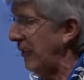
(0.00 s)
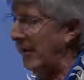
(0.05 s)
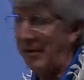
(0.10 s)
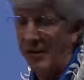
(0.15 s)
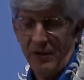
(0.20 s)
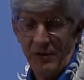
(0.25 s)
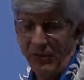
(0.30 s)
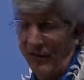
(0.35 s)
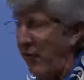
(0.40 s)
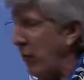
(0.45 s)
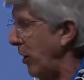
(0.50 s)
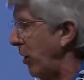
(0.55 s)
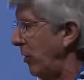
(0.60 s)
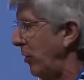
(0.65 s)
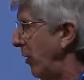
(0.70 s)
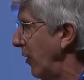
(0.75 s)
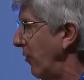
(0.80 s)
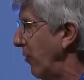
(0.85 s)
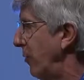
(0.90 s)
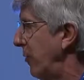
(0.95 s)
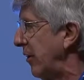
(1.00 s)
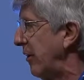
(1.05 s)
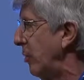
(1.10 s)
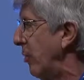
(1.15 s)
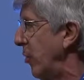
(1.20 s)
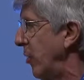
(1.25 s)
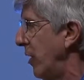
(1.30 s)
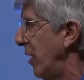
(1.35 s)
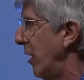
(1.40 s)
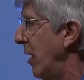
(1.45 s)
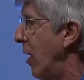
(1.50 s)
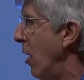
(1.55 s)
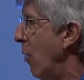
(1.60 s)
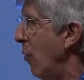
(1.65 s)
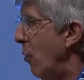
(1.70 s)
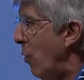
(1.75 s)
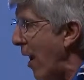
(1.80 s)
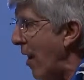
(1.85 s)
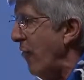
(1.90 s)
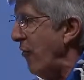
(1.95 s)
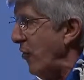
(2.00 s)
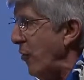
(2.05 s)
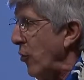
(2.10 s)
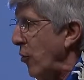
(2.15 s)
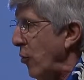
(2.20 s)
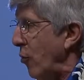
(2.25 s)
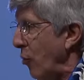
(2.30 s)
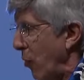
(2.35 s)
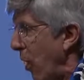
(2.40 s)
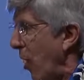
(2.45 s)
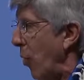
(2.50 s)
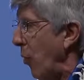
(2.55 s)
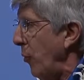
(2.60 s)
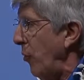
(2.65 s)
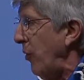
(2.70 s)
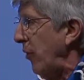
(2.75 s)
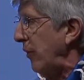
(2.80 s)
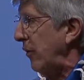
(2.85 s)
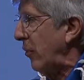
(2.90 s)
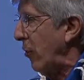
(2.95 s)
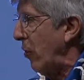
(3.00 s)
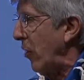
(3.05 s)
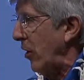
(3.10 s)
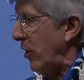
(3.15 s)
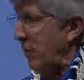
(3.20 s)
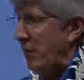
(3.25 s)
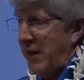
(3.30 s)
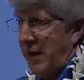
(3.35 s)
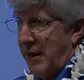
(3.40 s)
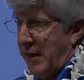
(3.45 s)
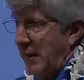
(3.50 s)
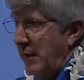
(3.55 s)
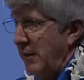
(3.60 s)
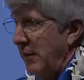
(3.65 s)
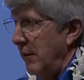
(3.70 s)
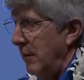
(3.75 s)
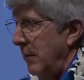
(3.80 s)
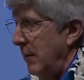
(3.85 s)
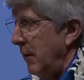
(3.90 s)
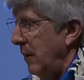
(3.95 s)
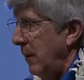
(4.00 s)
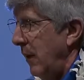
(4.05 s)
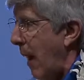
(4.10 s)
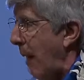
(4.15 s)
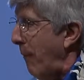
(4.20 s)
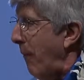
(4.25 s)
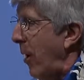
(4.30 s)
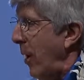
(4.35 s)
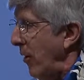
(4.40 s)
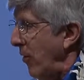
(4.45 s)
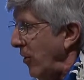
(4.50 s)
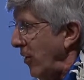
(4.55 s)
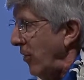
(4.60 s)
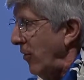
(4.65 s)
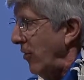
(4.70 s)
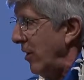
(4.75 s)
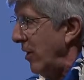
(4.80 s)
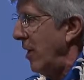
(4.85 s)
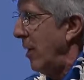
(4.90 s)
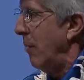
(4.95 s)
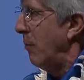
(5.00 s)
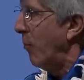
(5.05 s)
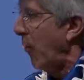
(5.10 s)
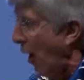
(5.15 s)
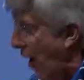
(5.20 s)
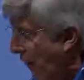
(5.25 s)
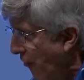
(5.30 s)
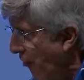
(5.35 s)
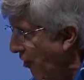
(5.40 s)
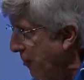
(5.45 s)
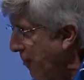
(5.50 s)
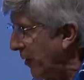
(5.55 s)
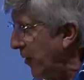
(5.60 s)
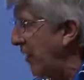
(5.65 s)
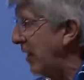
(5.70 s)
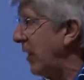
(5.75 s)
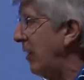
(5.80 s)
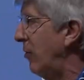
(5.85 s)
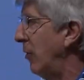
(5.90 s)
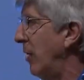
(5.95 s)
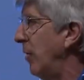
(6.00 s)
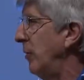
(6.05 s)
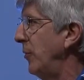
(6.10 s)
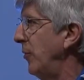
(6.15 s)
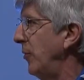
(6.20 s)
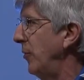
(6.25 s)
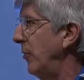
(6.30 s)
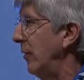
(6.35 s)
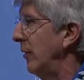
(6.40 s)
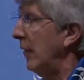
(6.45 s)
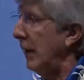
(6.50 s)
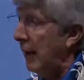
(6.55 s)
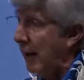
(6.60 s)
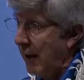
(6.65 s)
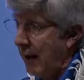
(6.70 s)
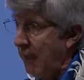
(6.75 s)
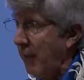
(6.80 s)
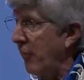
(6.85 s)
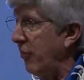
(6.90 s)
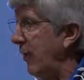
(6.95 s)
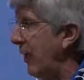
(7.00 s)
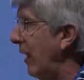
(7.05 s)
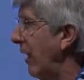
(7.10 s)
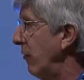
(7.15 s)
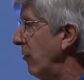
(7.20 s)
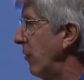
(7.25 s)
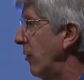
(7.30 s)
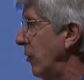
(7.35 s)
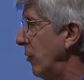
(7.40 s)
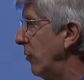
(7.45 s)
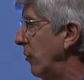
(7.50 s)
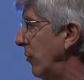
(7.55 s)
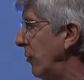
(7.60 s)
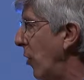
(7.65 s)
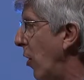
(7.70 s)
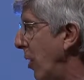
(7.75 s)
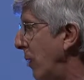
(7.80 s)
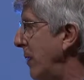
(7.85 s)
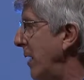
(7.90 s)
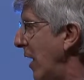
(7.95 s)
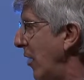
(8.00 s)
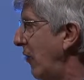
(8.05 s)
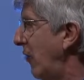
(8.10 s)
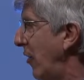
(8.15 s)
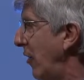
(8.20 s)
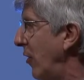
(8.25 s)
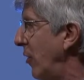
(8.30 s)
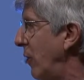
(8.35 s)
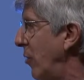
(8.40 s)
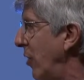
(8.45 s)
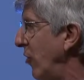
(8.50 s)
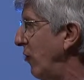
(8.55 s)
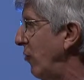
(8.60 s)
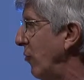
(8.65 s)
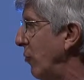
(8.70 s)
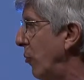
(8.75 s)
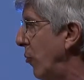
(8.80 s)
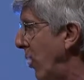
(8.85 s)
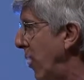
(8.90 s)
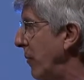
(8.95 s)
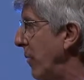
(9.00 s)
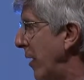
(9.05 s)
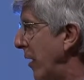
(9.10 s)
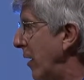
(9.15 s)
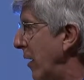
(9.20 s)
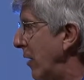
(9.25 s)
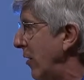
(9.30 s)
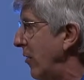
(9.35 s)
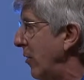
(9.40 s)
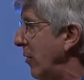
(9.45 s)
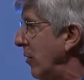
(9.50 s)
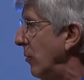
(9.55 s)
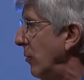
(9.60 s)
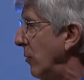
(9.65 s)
It's very clear from this morning. Revenue growth is going to be abundant. Profitability growth, I think everyone ought to be asking the question, what am I going to do?